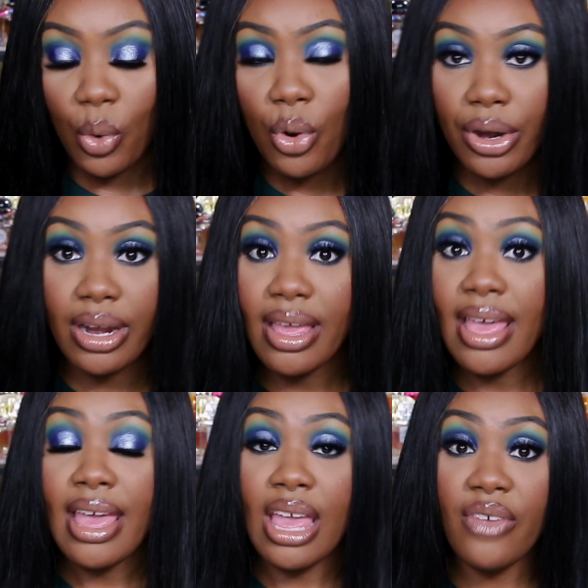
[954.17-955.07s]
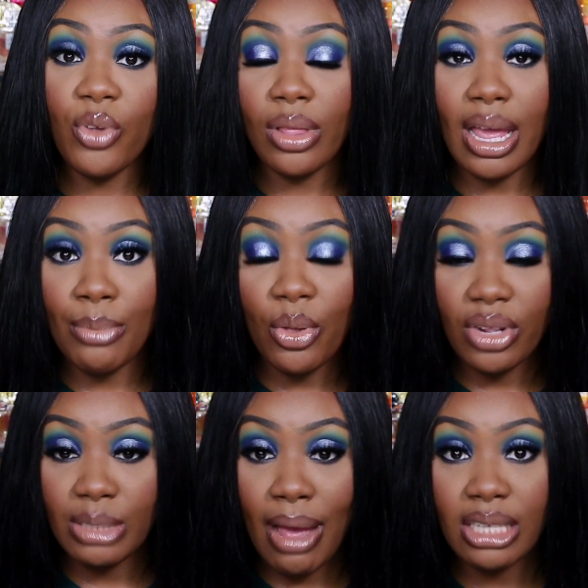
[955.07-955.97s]
Or if you like both of
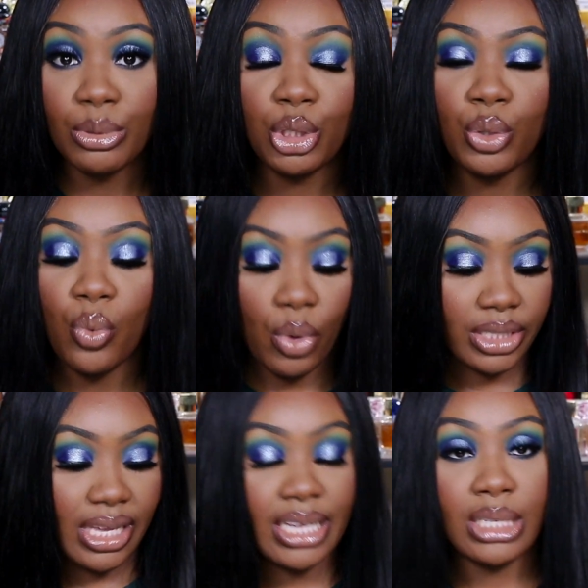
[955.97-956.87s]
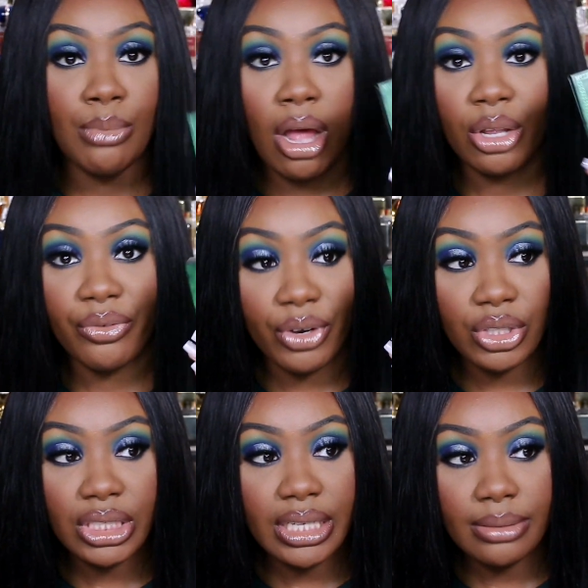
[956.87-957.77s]
these palettes but you want a smaller
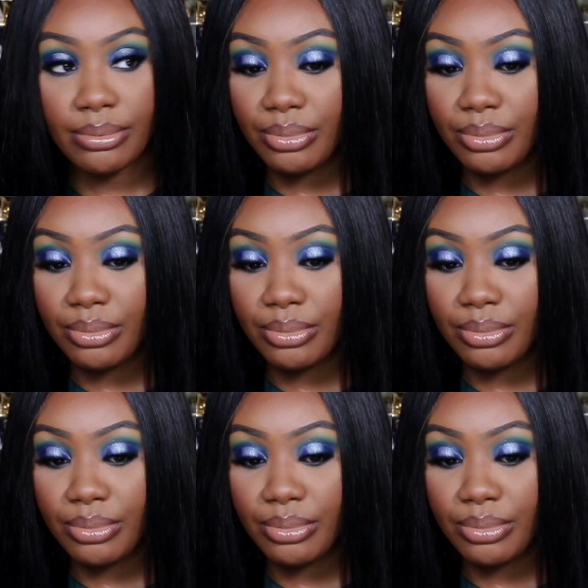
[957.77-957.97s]
version